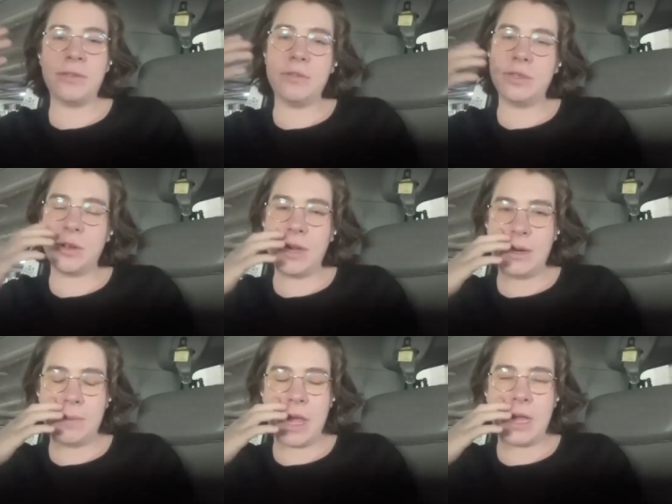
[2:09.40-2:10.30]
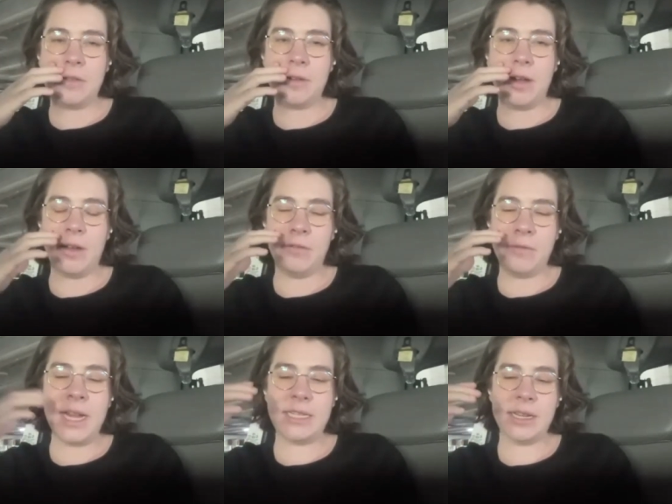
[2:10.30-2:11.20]
through Zoe Leban, through our
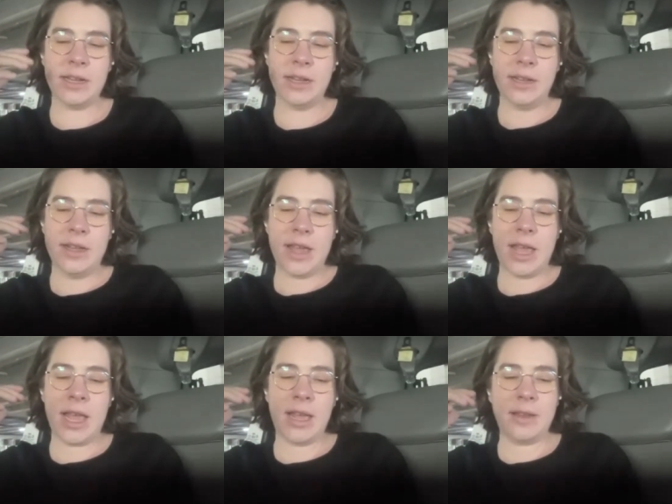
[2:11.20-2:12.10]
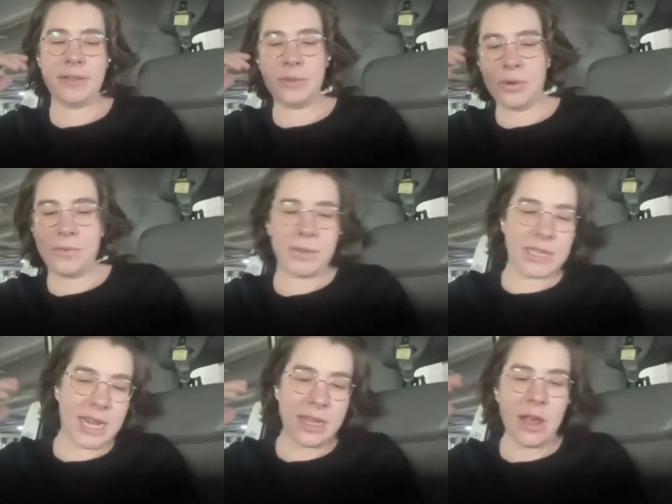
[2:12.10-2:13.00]
writer, and sort of
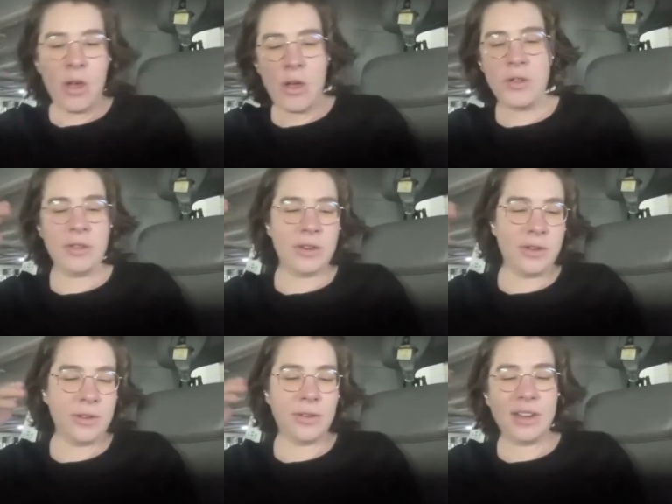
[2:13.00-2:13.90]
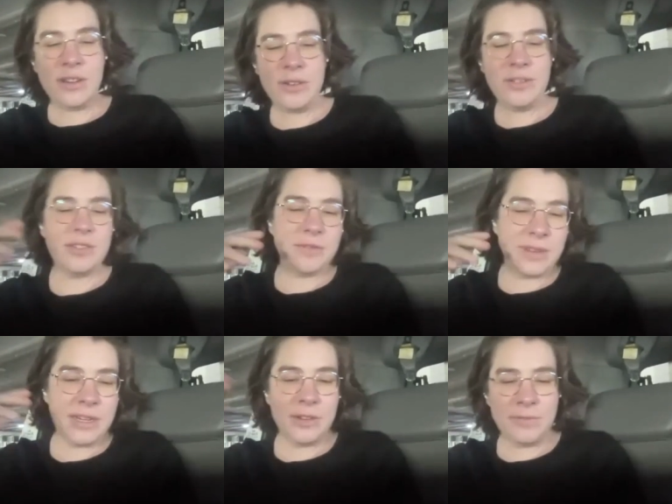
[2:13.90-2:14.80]
was like, oh, you know, I know you don't
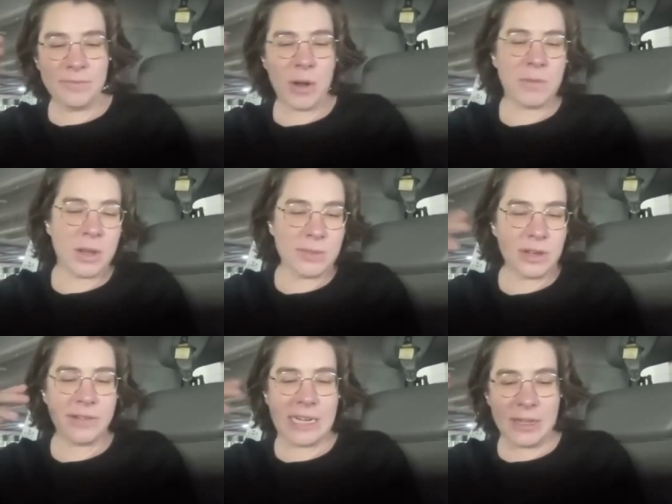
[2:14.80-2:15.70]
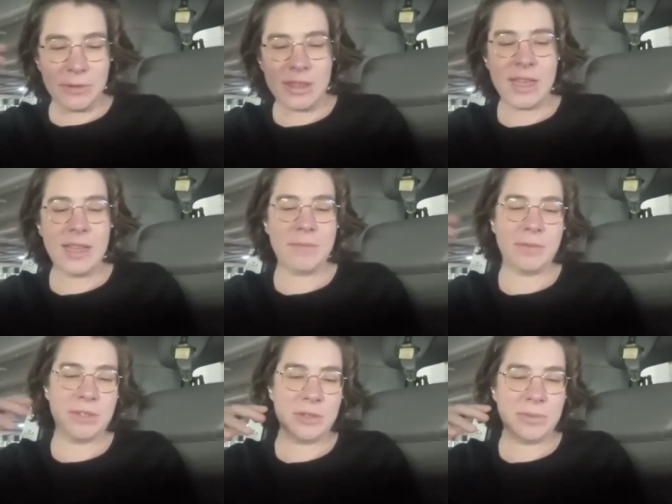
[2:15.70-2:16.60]
re- rom com's not really your thing,
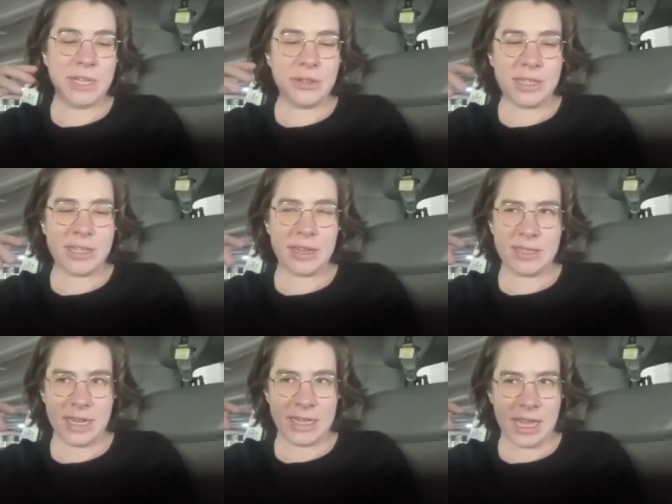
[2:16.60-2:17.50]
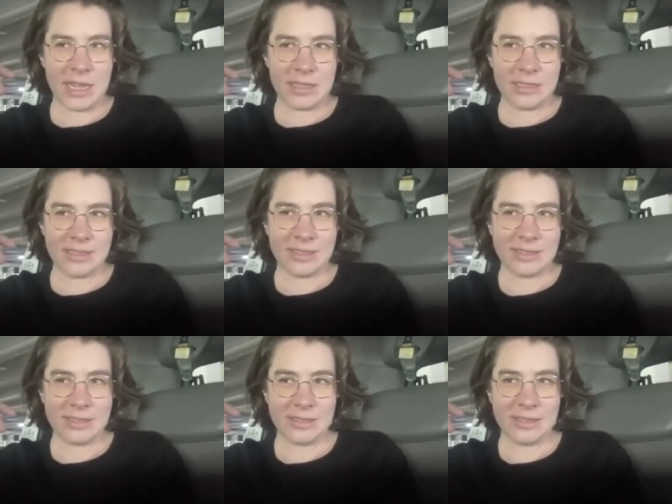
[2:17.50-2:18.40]
but would you be interested? And I was like, yes
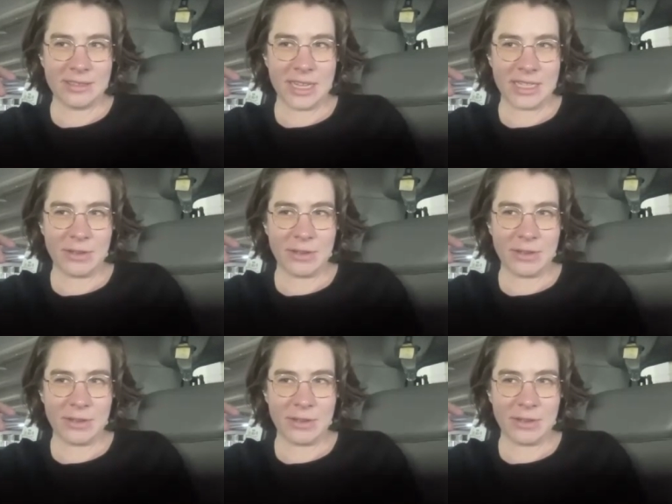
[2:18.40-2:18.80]
yes,